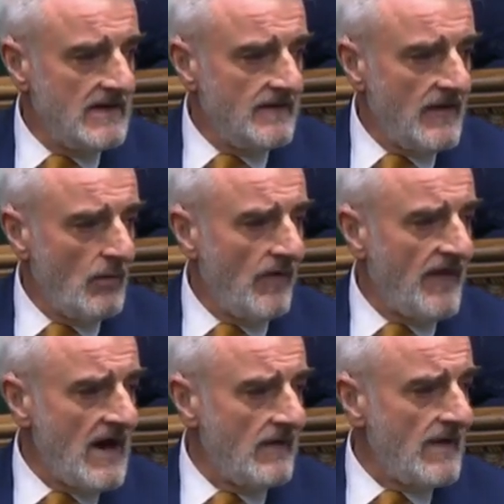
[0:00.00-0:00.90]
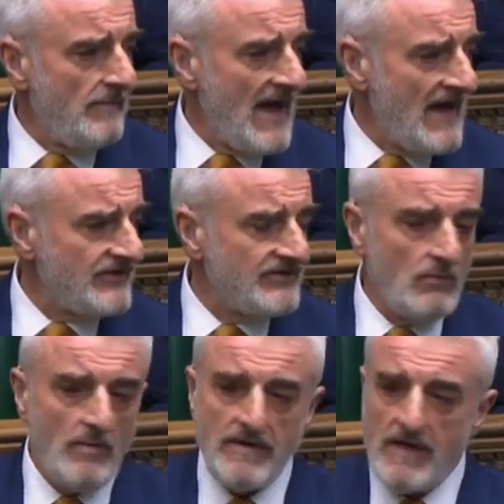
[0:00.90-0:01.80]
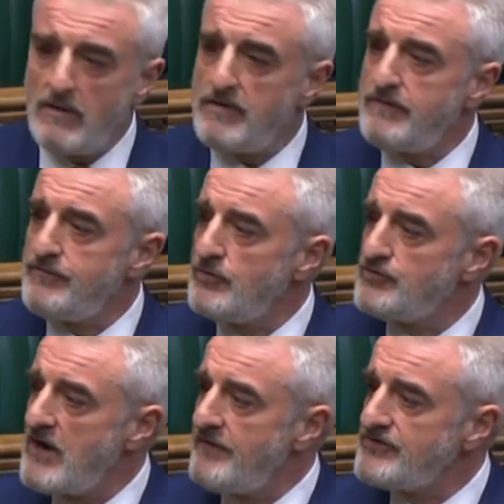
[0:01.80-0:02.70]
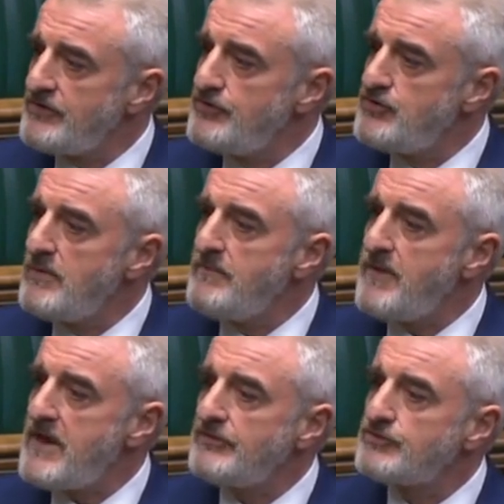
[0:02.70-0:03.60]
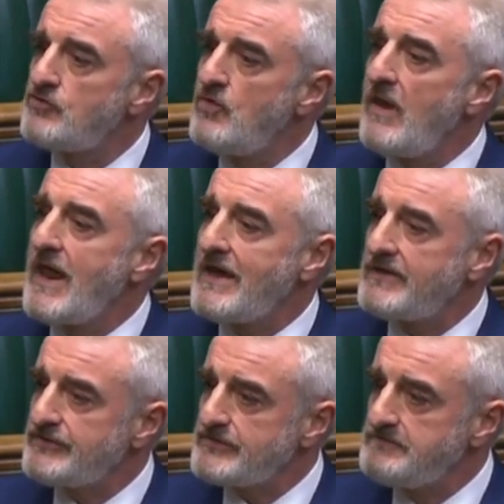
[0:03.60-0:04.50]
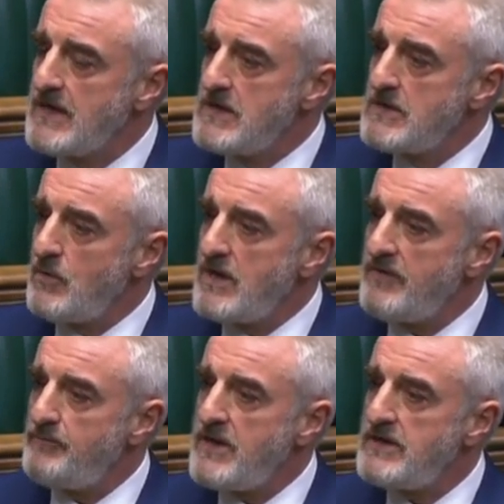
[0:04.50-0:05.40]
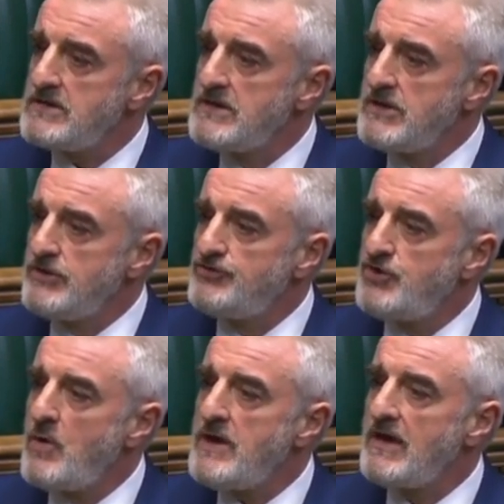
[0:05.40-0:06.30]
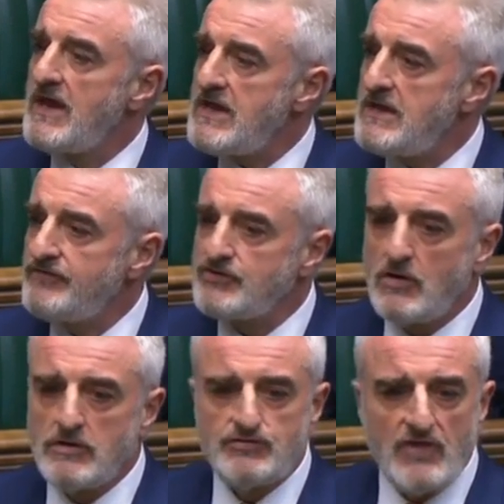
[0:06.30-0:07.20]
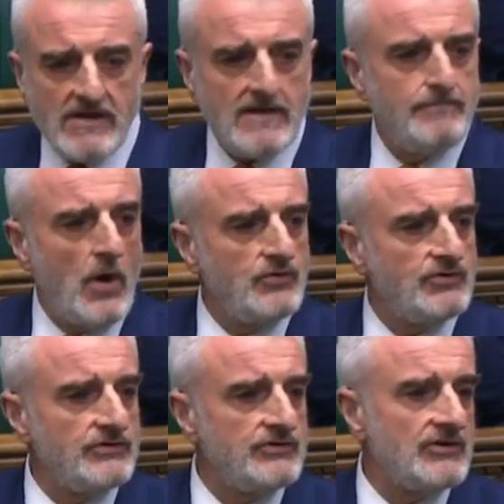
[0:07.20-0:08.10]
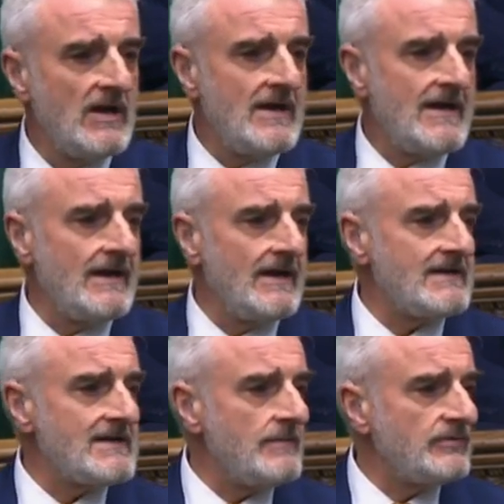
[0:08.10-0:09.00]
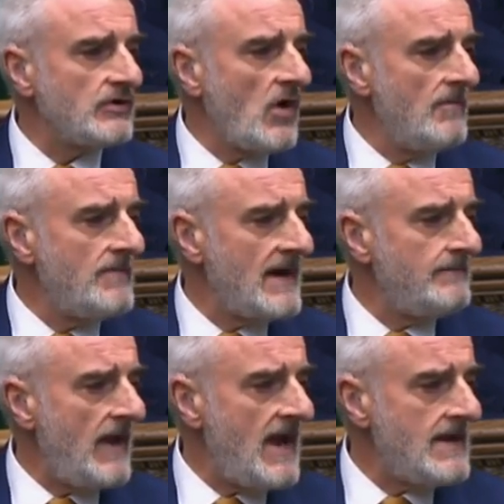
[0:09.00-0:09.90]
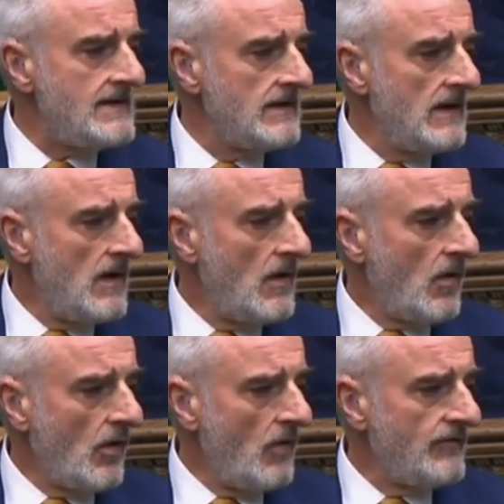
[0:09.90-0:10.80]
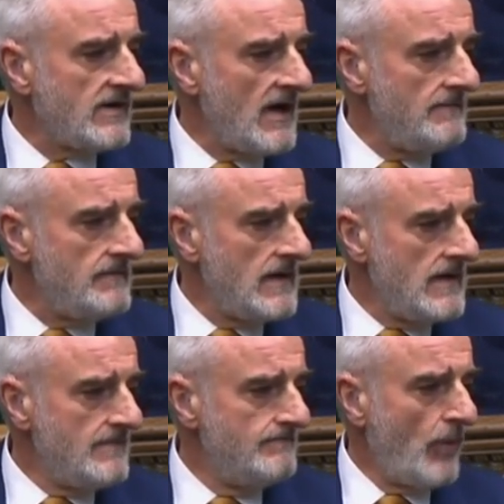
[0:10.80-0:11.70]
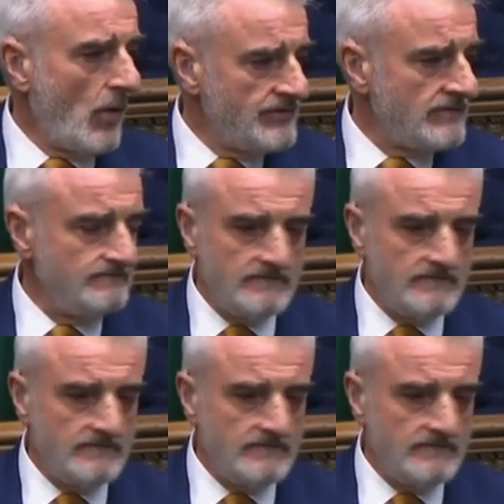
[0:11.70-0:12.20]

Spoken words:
They were there in the past, they will be there in the future. Ever since human beings grew legs, we have been chewing leaves or drinking potions in an attempt to combat pain or overcome boredom.